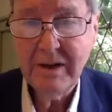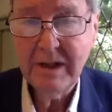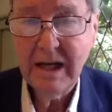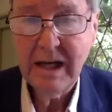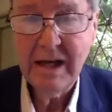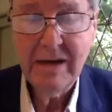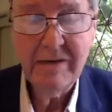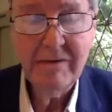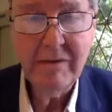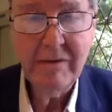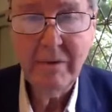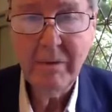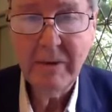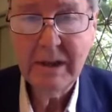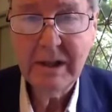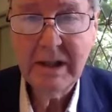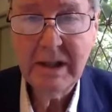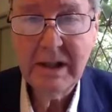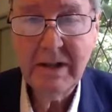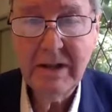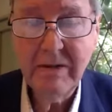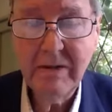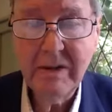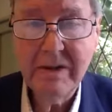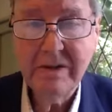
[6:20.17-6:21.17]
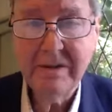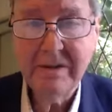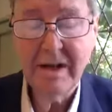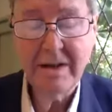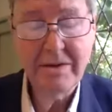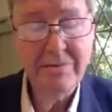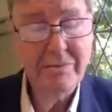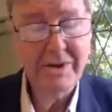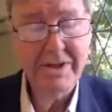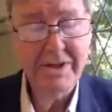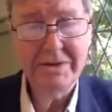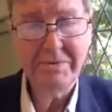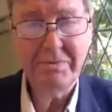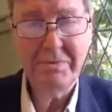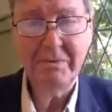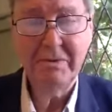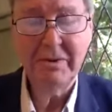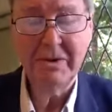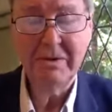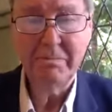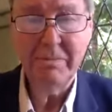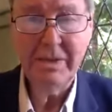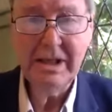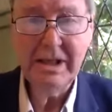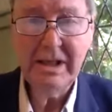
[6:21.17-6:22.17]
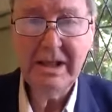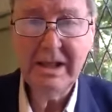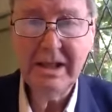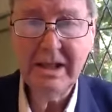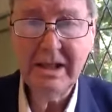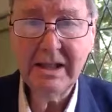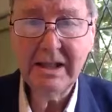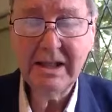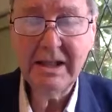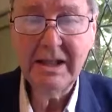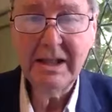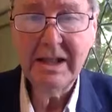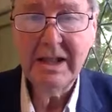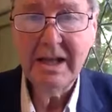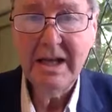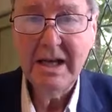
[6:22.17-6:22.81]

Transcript: and everyone here is, otherwise we wouldn't be here,